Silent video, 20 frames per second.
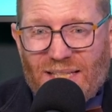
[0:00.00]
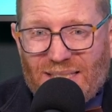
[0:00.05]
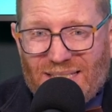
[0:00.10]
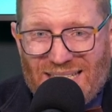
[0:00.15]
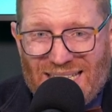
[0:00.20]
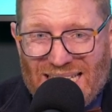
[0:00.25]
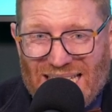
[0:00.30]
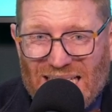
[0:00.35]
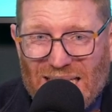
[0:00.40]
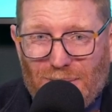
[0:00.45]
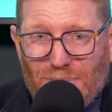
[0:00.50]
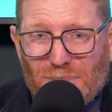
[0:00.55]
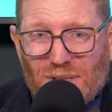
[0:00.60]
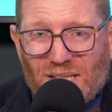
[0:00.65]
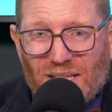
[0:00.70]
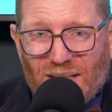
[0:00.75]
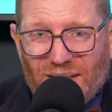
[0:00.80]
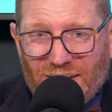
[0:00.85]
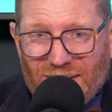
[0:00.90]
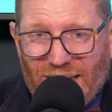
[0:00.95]

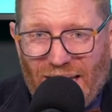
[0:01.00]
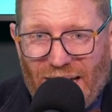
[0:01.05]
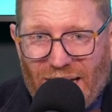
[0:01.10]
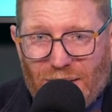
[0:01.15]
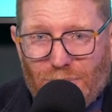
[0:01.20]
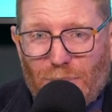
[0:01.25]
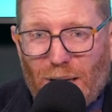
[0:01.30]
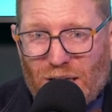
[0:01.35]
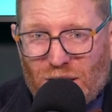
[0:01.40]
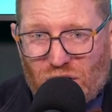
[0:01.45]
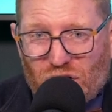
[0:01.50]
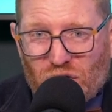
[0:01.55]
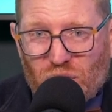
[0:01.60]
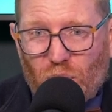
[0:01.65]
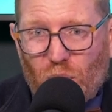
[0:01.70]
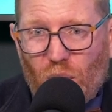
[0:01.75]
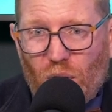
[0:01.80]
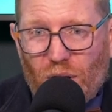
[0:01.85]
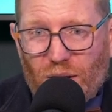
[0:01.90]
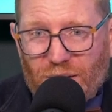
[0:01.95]
Teams led by
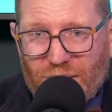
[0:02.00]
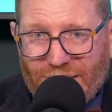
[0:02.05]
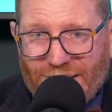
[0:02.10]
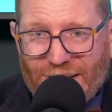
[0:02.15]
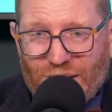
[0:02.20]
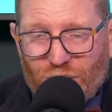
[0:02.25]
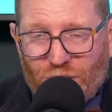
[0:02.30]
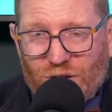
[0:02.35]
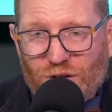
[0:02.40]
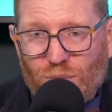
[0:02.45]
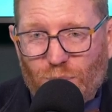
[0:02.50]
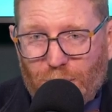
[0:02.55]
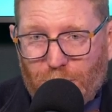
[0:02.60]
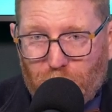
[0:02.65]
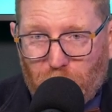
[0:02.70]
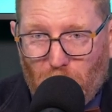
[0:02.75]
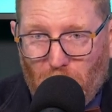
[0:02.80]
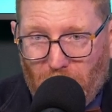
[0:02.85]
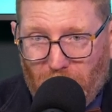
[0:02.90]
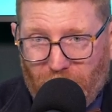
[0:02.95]
strong leaders
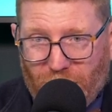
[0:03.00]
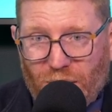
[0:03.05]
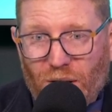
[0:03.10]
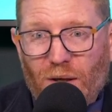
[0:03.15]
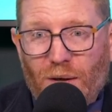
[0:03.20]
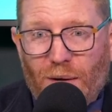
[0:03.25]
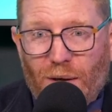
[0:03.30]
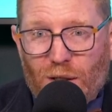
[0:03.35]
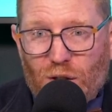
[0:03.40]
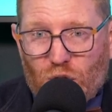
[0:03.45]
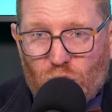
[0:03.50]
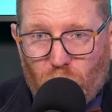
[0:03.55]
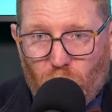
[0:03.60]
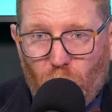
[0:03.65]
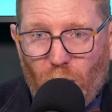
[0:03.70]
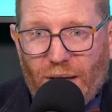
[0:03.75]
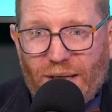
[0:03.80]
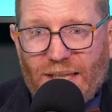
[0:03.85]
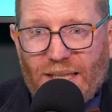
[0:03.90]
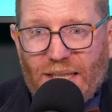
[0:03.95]
report
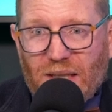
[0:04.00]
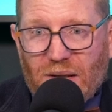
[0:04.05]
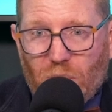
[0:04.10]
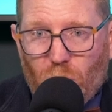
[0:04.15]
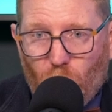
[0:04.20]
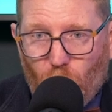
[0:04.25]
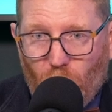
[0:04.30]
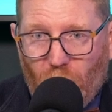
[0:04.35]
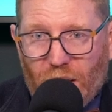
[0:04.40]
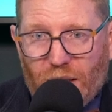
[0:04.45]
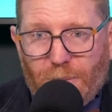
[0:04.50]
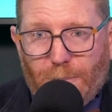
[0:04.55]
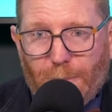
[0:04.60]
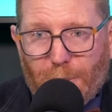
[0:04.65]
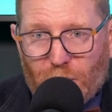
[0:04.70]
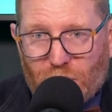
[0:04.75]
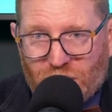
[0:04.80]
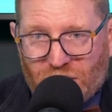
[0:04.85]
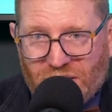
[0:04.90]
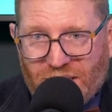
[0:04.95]

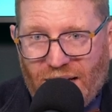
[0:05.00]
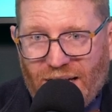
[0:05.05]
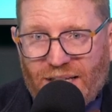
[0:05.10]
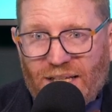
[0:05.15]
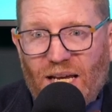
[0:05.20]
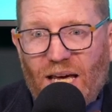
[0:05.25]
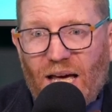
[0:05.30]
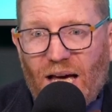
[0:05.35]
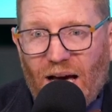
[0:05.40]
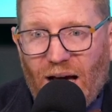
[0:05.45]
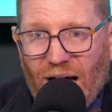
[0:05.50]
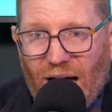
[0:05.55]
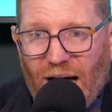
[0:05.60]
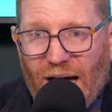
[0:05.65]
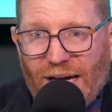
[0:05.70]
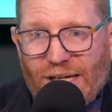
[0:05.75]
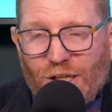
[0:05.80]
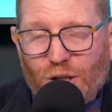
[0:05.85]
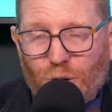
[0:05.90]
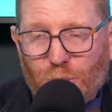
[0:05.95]
21%
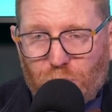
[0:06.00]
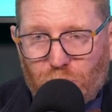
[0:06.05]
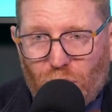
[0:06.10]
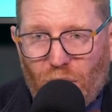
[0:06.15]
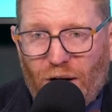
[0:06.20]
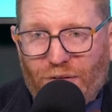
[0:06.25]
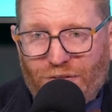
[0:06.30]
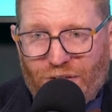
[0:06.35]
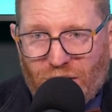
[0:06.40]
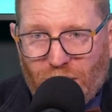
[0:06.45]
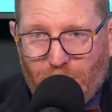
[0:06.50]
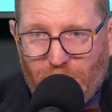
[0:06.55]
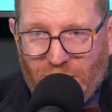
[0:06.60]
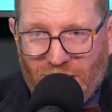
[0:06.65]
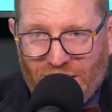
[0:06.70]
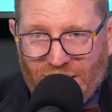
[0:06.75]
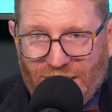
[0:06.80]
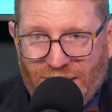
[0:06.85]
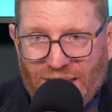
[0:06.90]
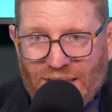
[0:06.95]
higher
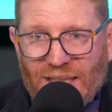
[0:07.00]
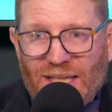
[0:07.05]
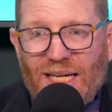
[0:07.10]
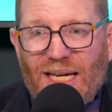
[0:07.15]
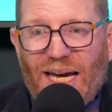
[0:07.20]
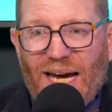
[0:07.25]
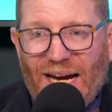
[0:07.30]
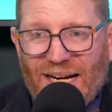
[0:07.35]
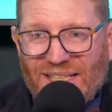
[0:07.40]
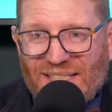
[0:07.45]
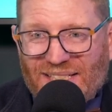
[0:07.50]
profitability and